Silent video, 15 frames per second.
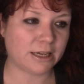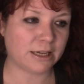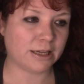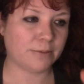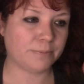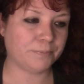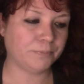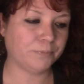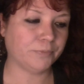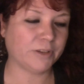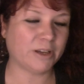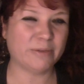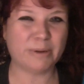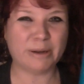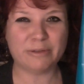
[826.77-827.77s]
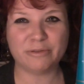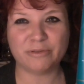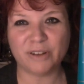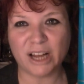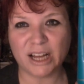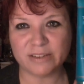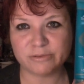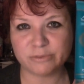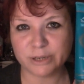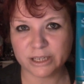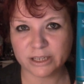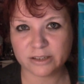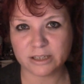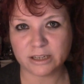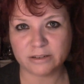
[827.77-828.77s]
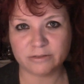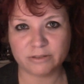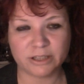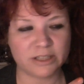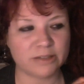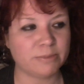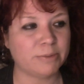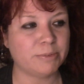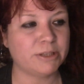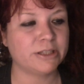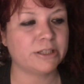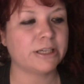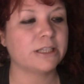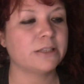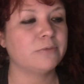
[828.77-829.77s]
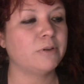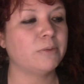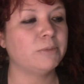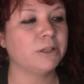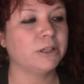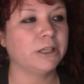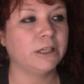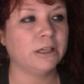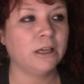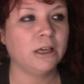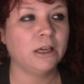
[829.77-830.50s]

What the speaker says: about 5 weeks out of this, maybe 6 if I'm lucky,